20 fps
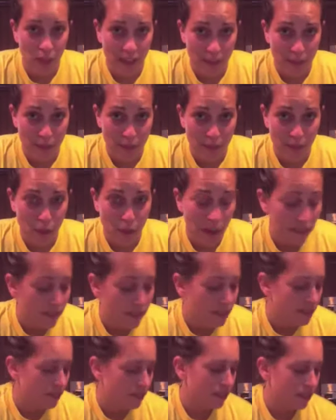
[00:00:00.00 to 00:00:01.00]
I've been
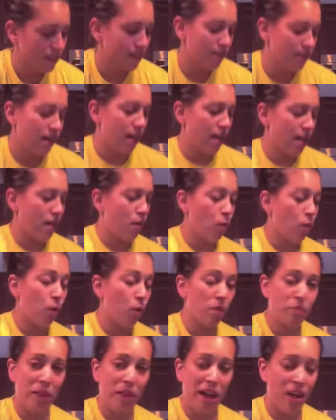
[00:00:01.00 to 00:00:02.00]
processing the
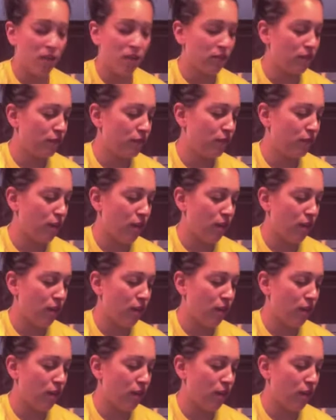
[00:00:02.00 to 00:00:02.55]
1 pound of